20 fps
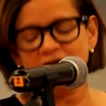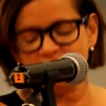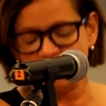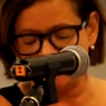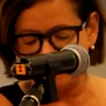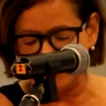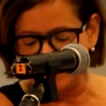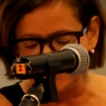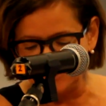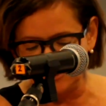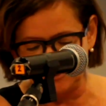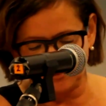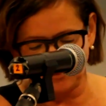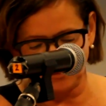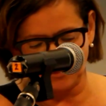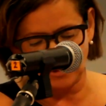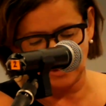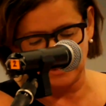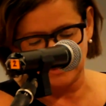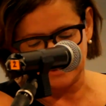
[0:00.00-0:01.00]
of a political
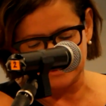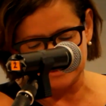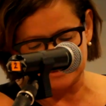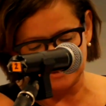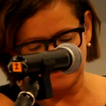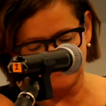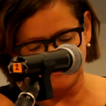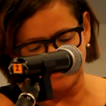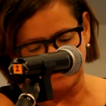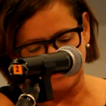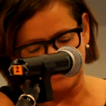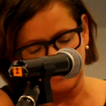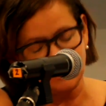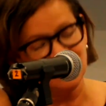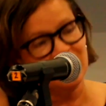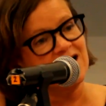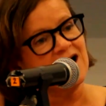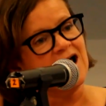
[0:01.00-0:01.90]
collectivity,